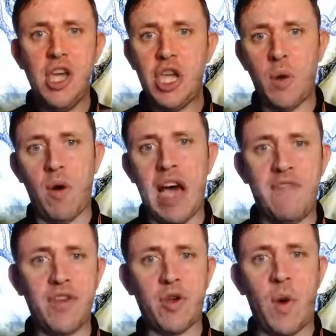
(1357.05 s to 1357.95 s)
you were
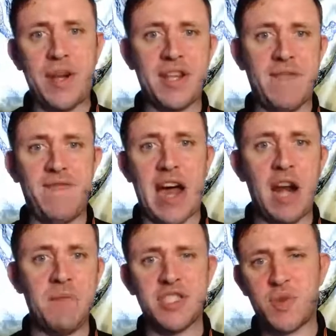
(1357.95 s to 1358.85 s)
having to go into
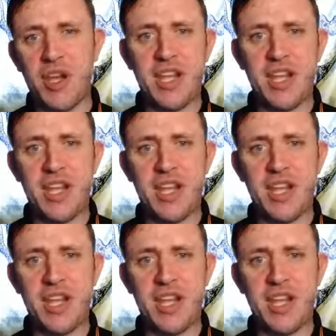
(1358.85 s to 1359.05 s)
environments where